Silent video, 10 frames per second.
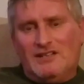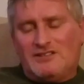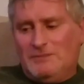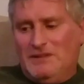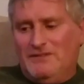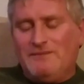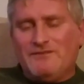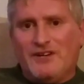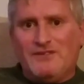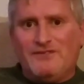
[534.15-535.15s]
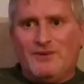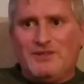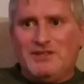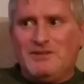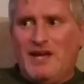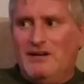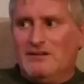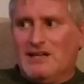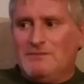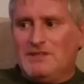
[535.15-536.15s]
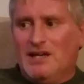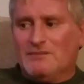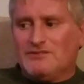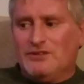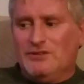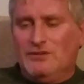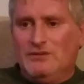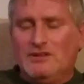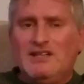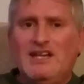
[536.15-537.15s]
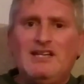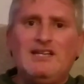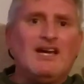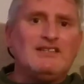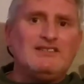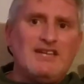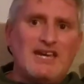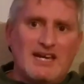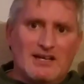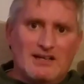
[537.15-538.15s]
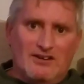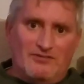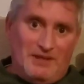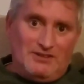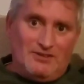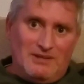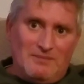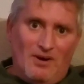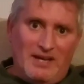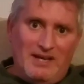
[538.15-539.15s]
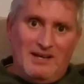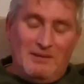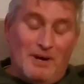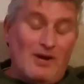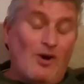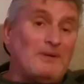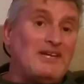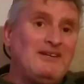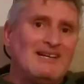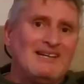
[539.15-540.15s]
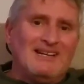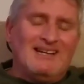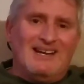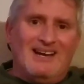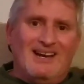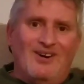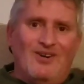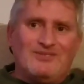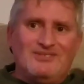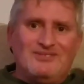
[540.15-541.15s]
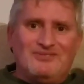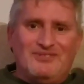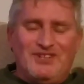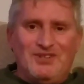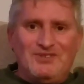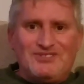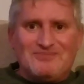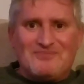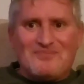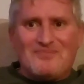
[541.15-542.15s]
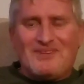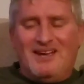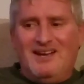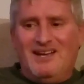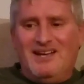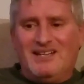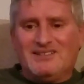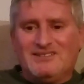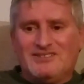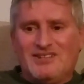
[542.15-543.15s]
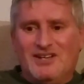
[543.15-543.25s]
Just a bit of info for you now. Coming up to nearly a year of me doing my hobby on reviews, and